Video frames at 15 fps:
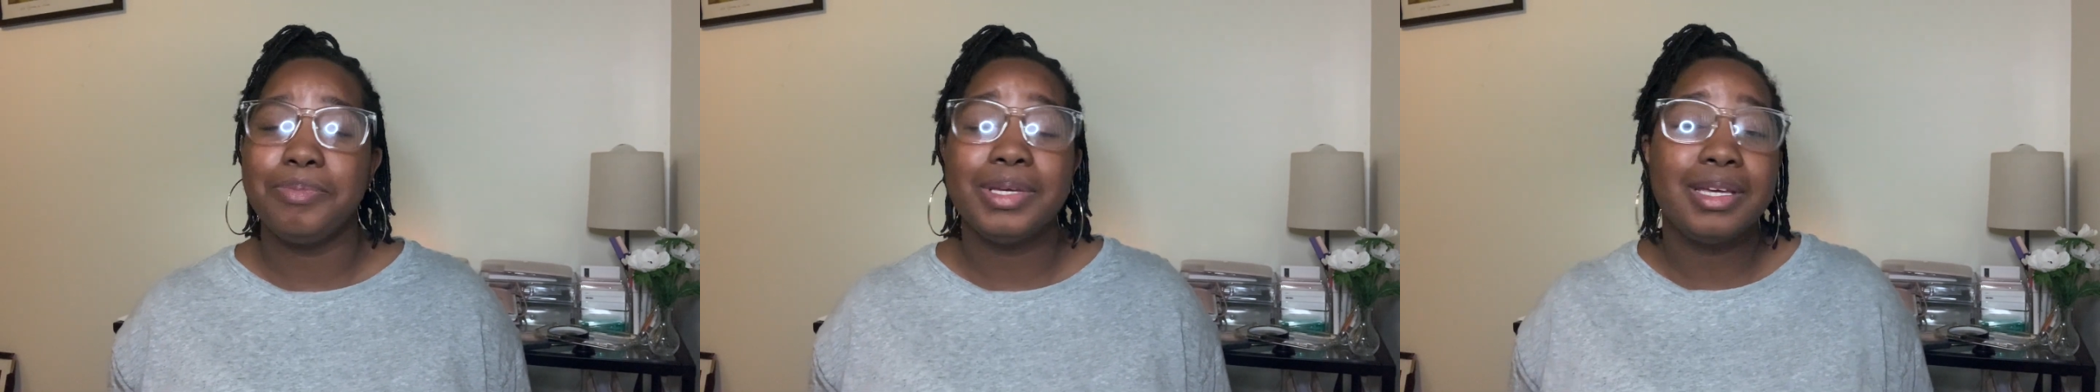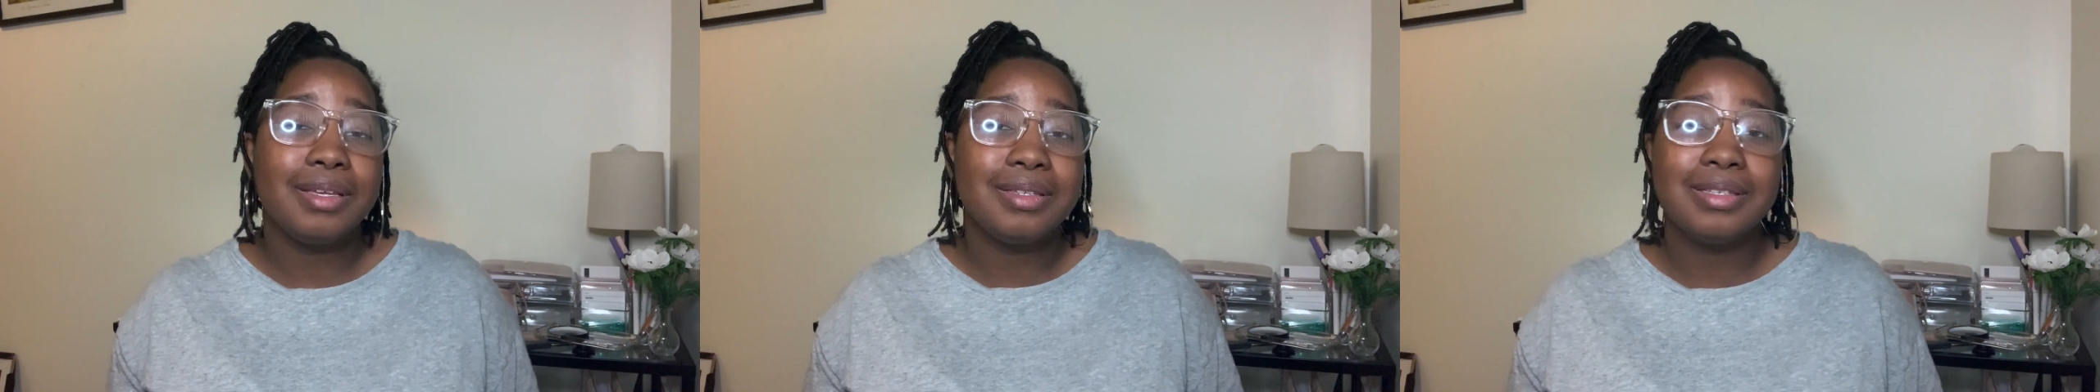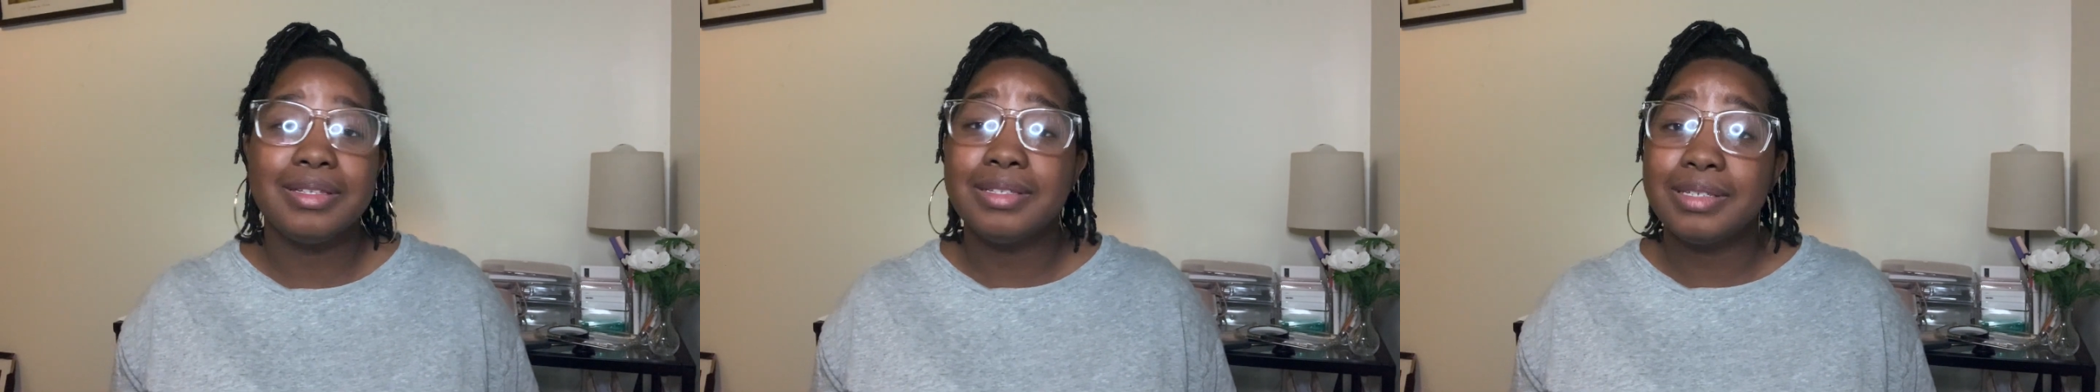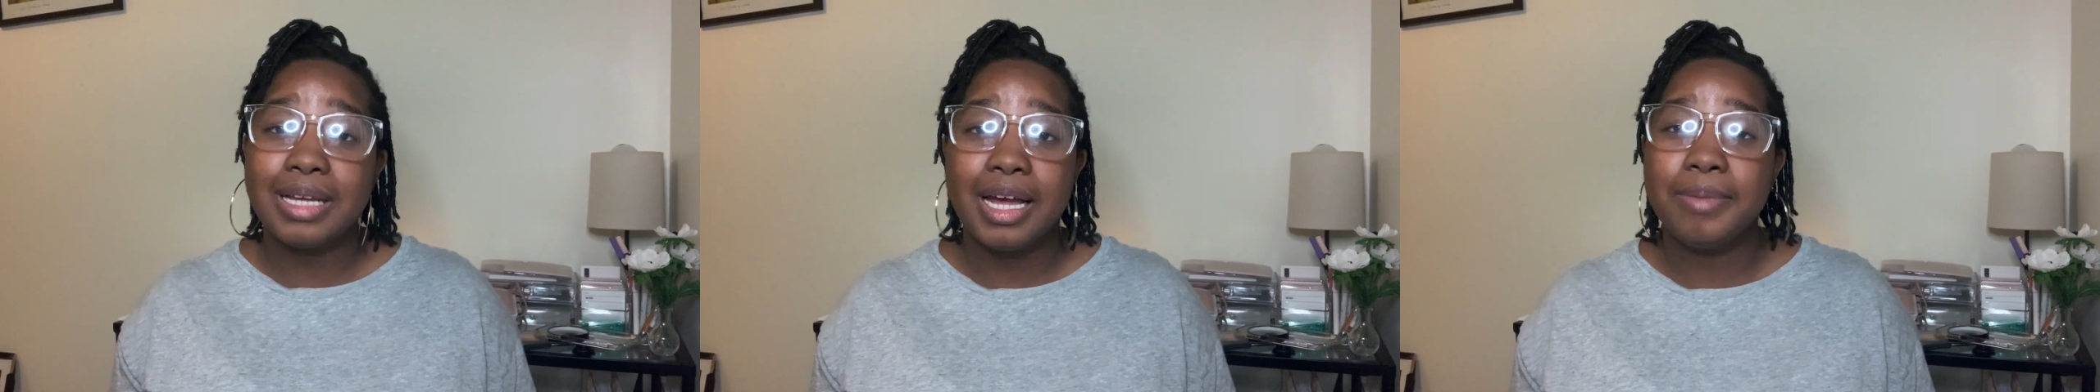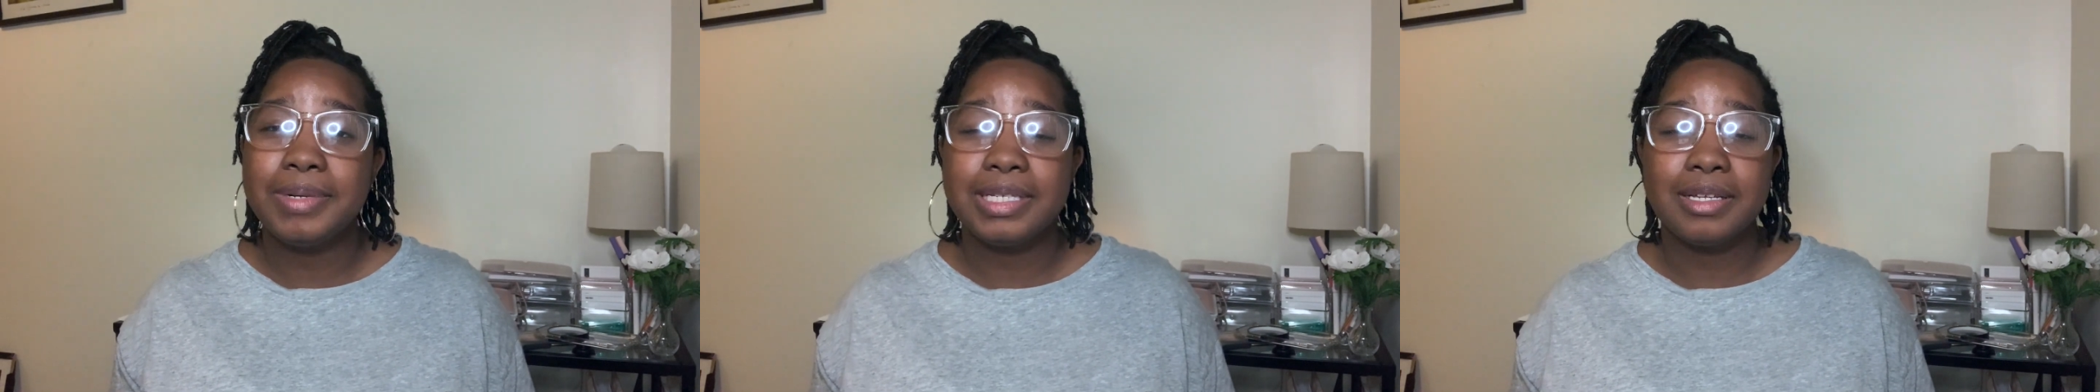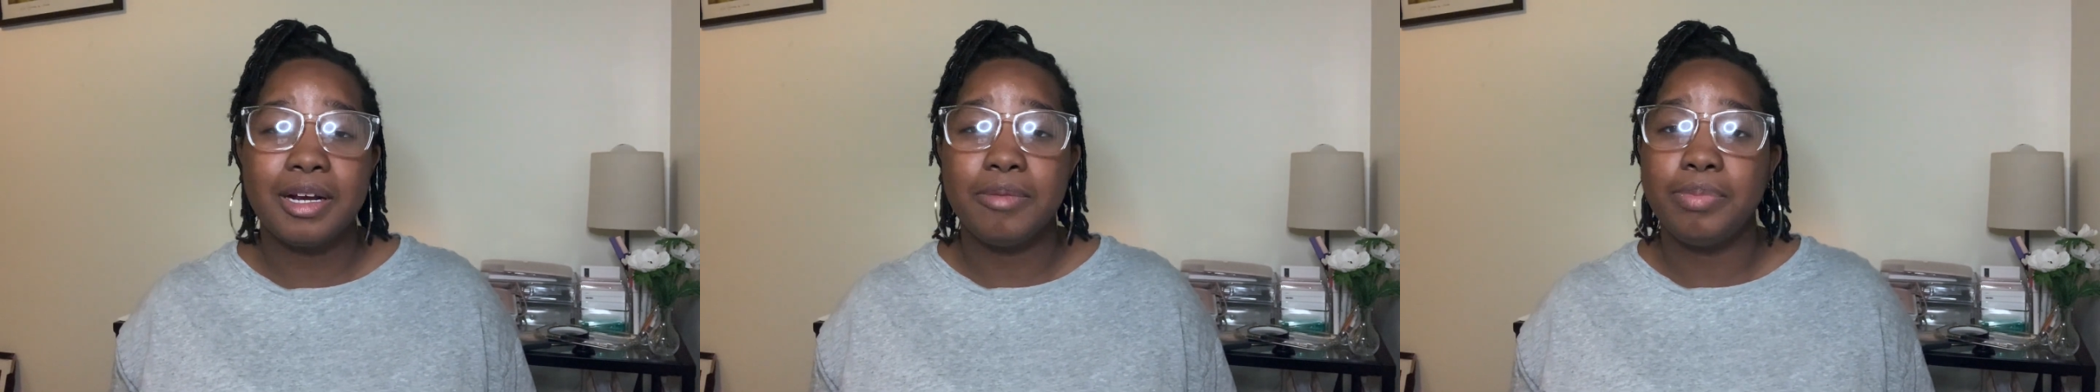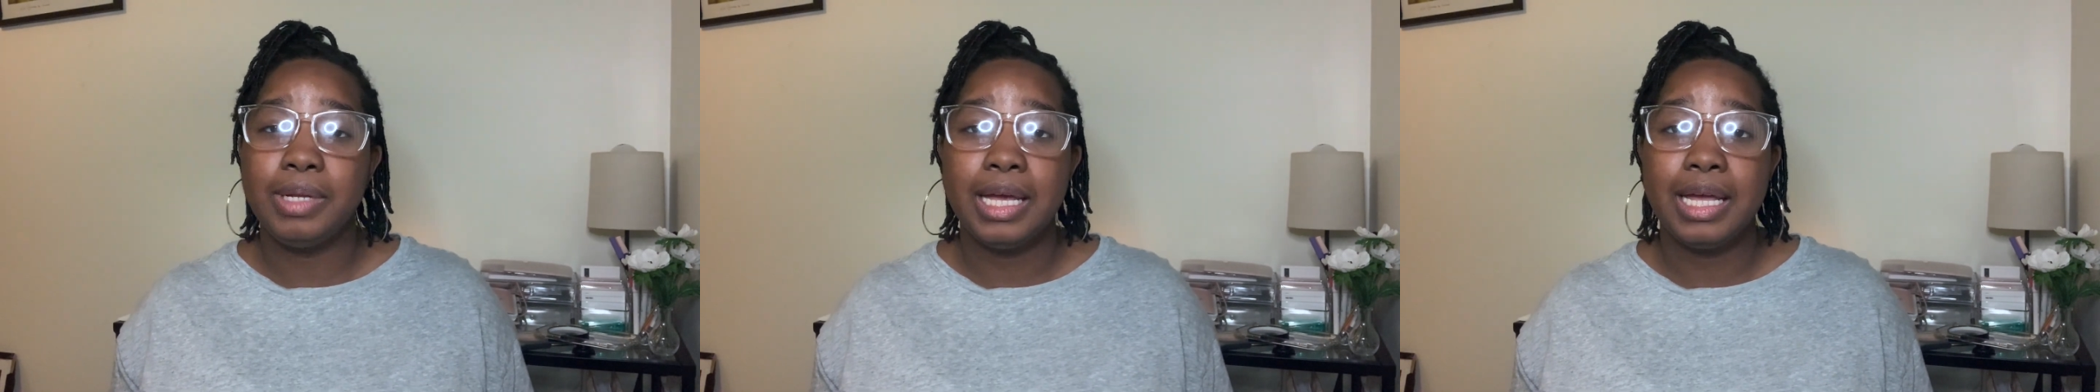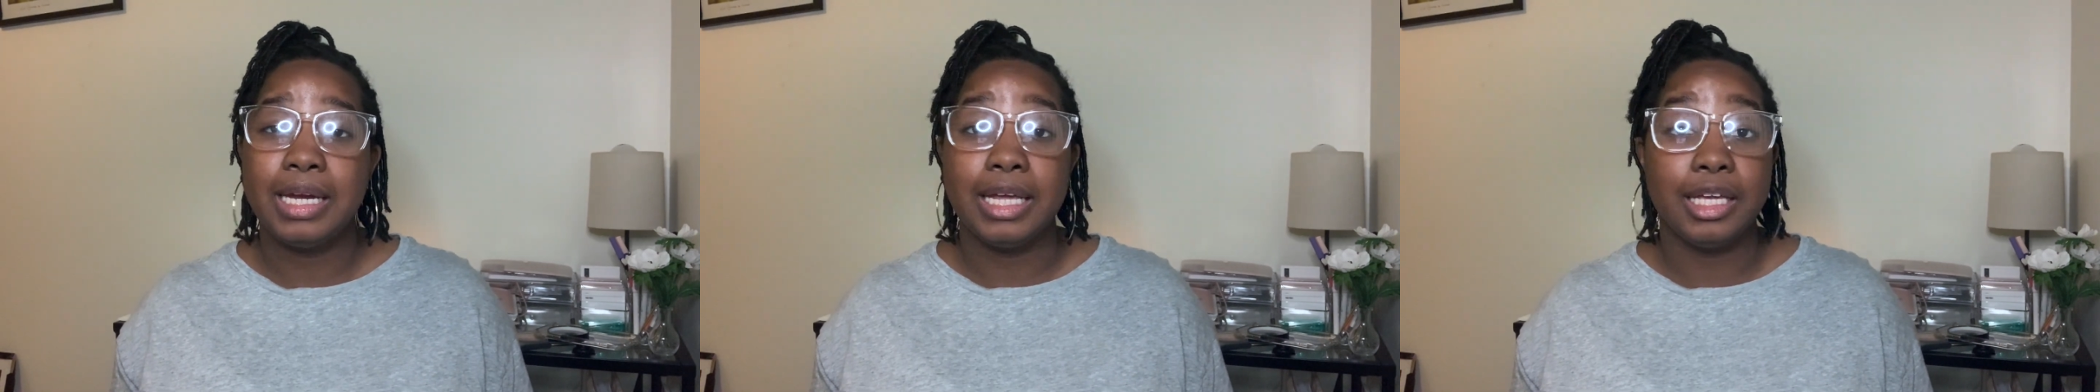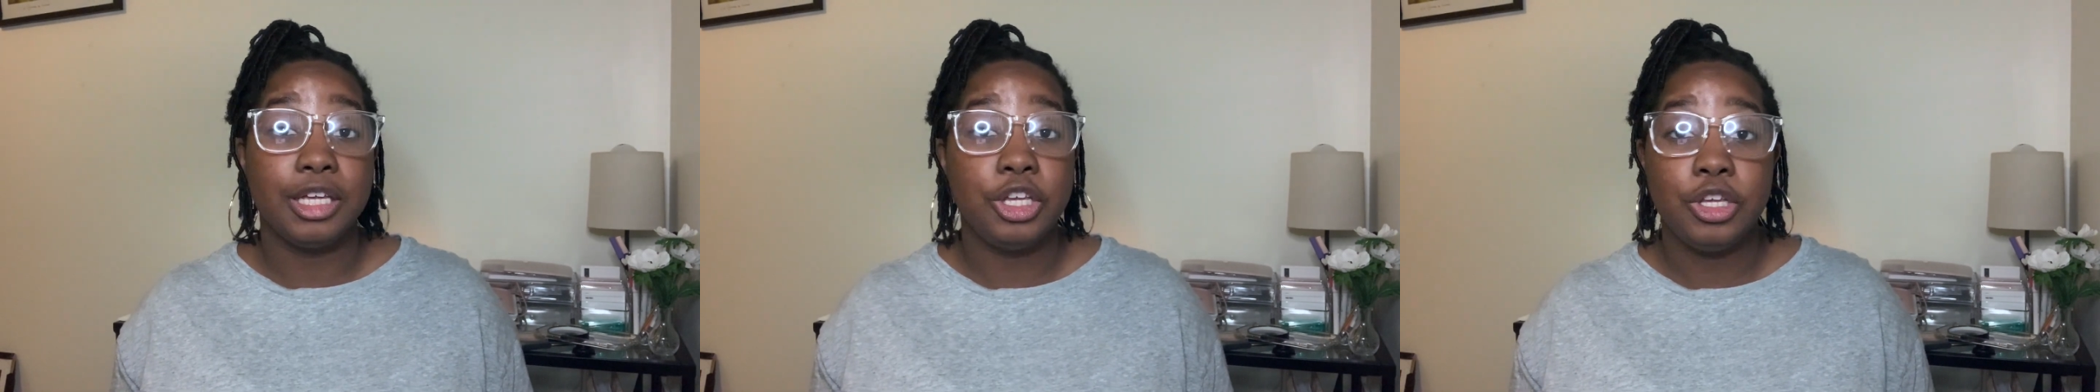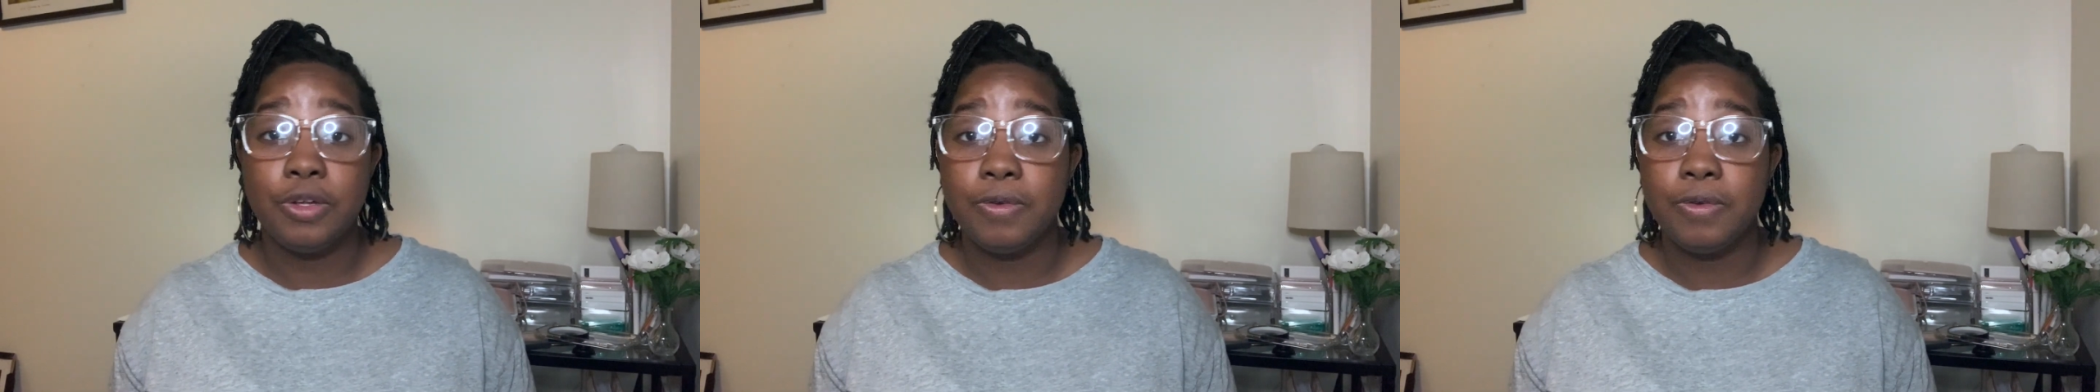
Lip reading: because it's time to start planning.